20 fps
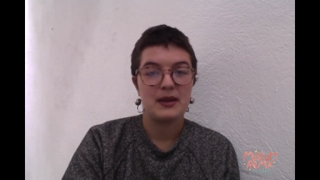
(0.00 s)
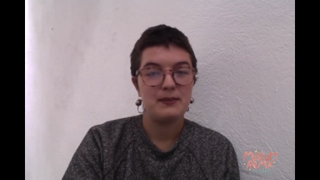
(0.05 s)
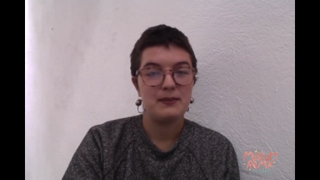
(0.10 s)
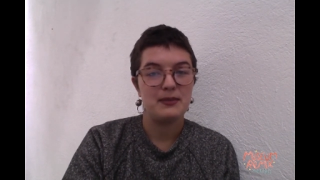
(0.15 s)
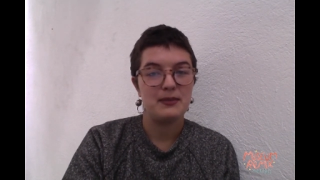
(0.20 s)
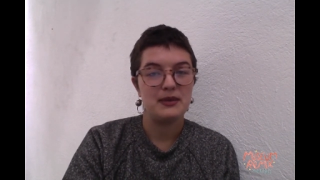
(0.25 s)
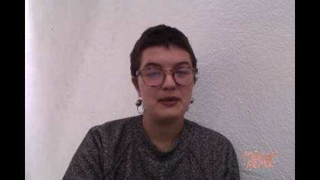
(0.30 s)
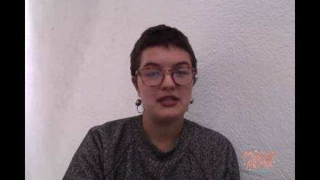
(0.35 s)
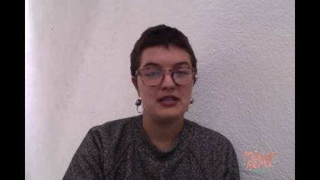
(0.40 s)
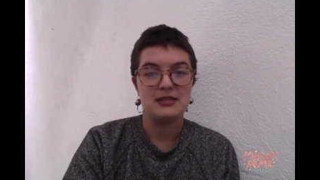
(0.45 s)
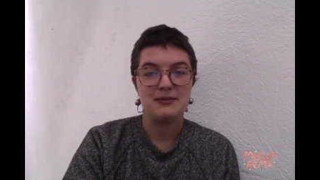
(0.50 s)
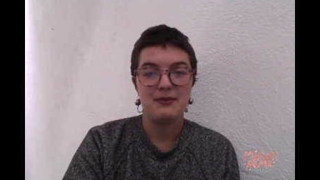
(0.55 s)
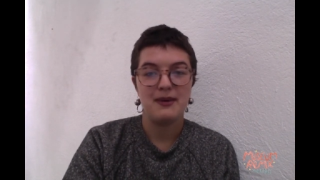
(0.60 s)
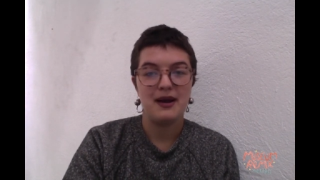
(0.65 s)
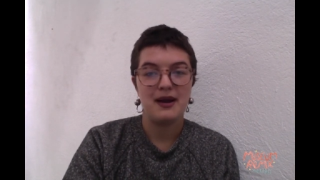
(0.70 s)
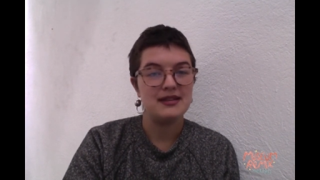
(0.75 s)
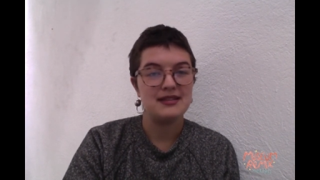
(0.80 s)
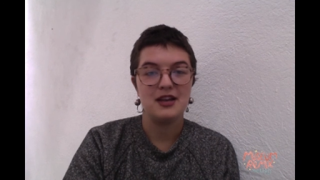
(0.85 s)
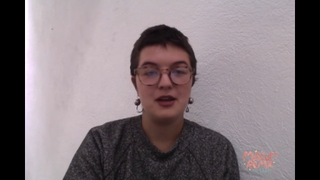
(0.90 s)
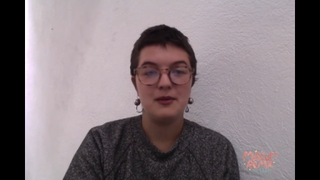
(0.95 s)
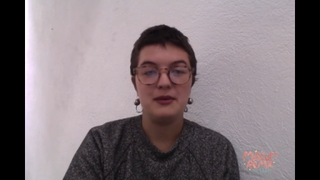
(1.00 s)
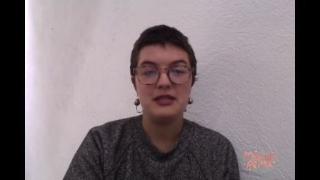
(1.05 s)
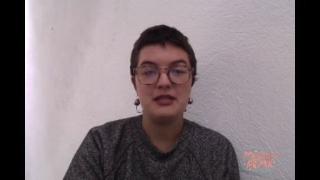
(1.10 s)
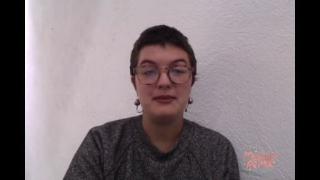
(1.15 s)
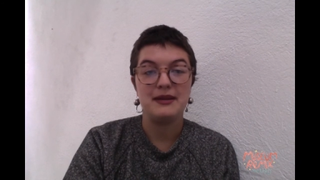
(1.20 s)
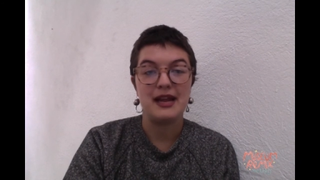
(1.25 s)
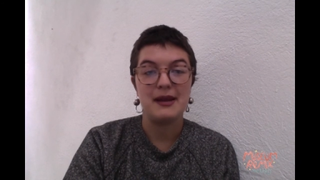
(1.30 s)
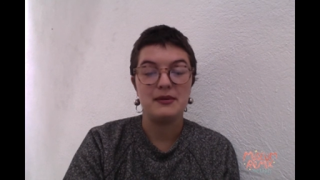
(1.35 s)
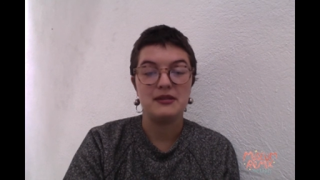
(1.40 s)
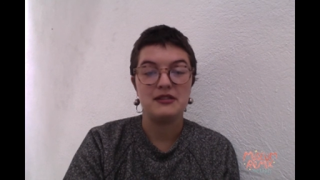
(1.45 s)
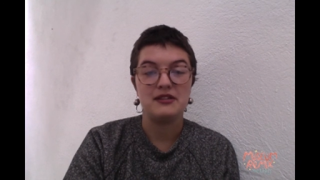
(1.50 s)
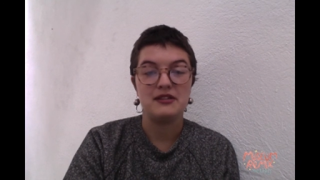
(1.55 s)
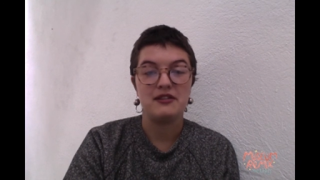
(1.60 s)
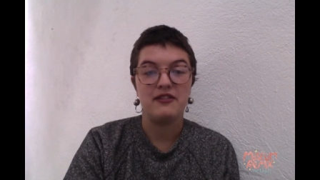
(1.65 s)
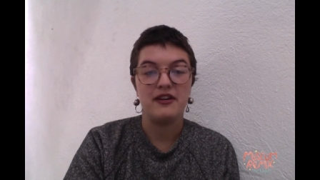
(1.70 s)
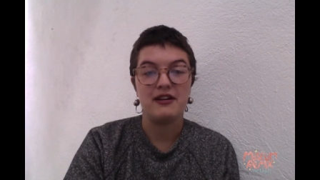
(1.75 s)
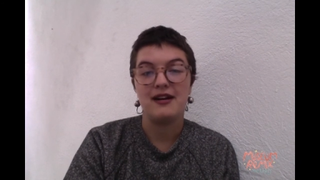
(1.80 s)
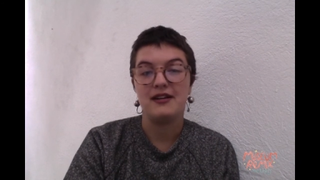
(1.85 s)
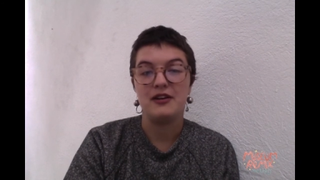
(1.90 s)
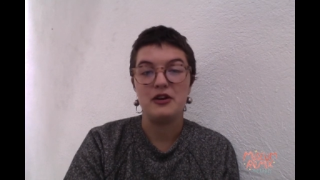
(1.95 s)
but despite this, nobody's been able to
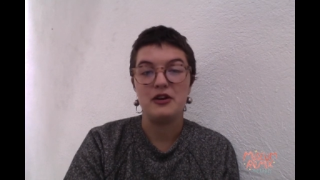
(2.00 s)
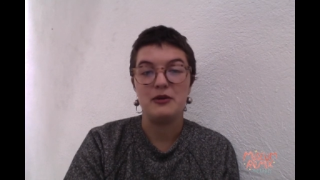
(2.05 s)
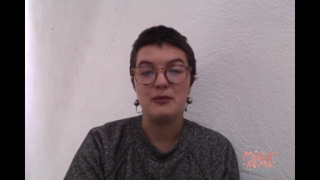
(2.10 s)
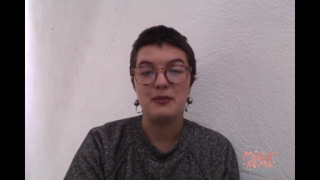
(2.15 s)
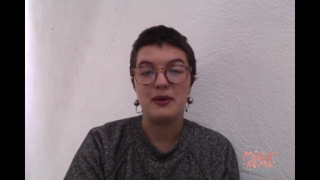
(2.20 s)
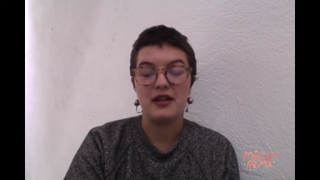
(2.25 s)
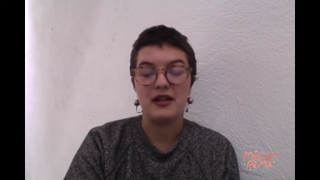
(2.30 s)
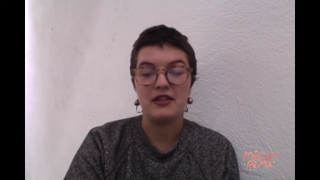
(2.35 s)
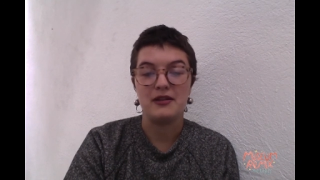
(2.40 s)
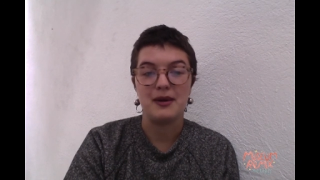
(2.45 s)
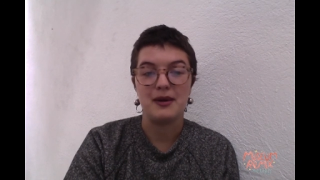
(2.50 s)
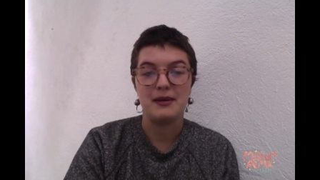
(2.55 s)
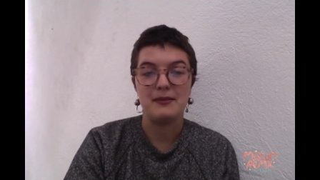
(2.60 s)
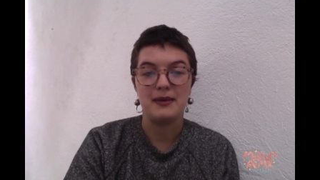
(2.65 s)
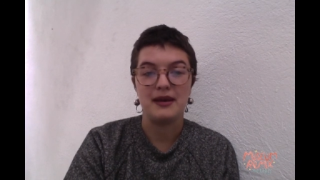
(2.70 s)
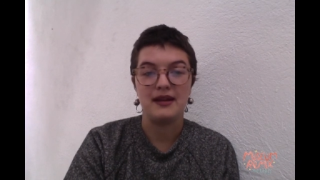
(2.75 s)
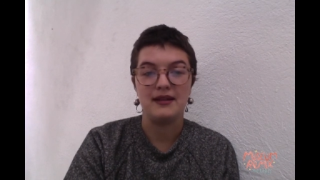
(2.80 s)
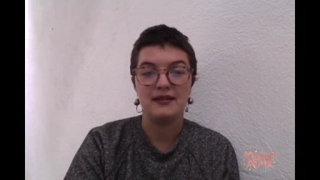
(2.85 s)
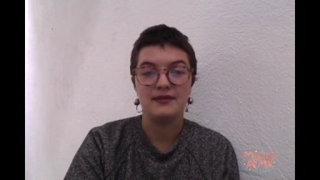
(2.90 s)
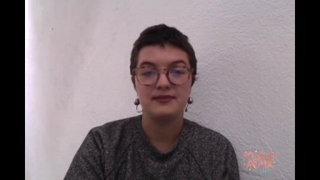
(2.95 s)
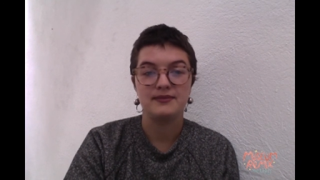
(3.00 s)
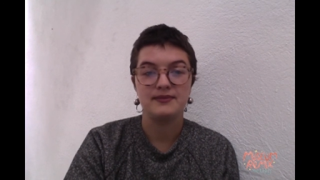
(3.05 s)
figure out who Bertha might be.